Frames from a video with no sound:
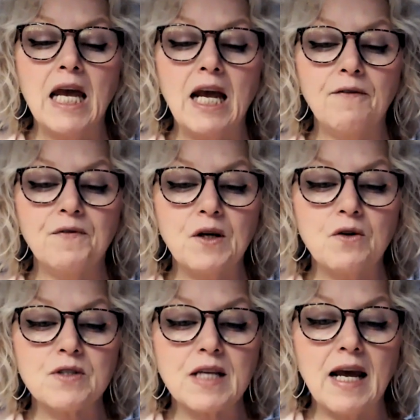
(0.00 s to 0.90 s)
If
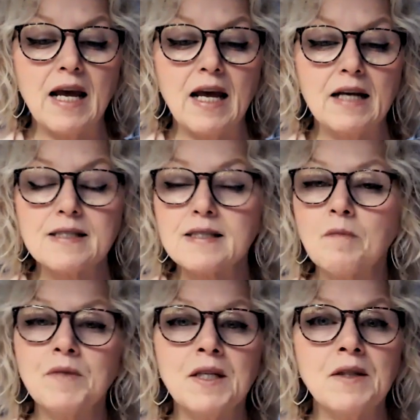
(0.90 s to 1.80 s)
there's
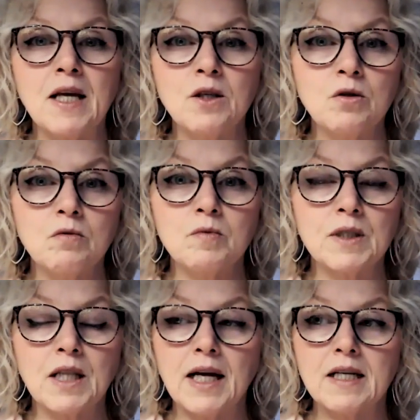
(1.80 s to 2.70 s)
something that you
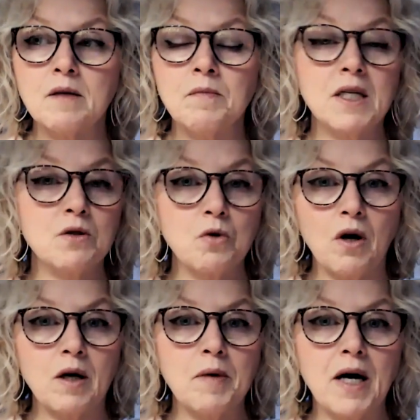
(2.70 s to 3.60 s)
would like me to
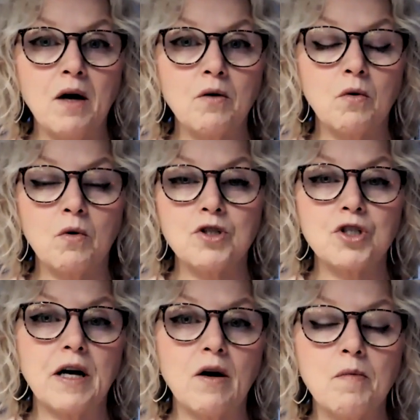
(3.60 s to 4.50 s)
talk about or
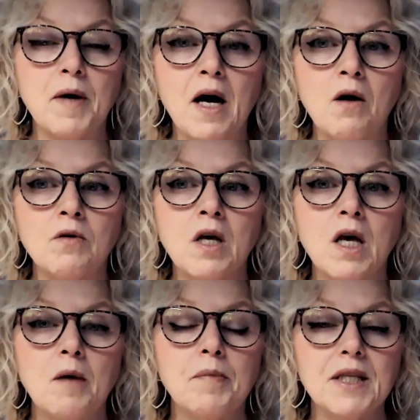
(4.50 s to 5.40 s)
share about,
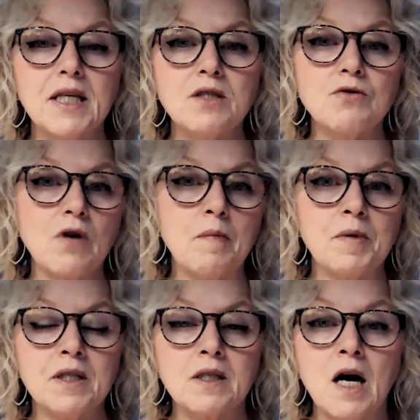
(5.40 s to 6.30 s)
please drop
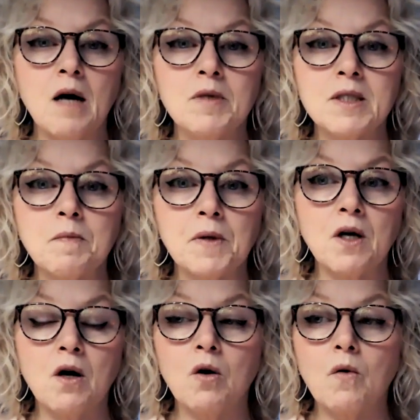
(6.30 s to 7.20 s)
it in the comments
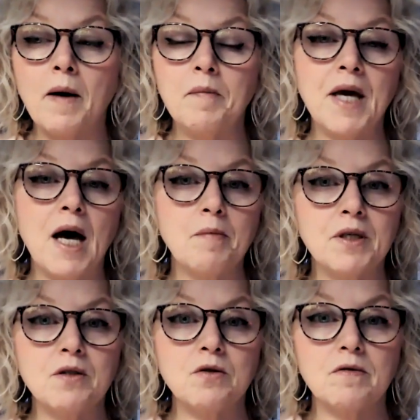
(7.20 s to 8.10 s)
below. I'd be
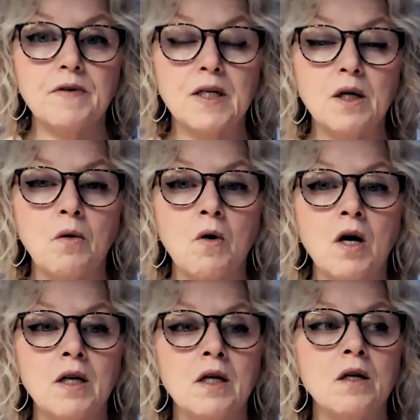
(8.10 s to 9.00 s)
happy to do a video
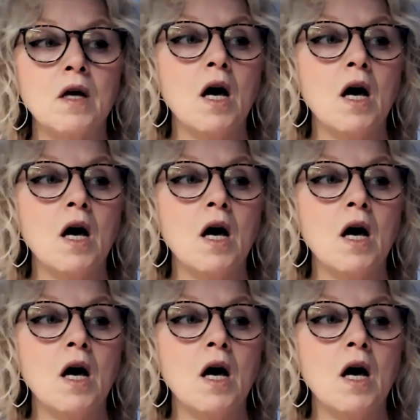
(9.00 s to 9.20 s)
on it.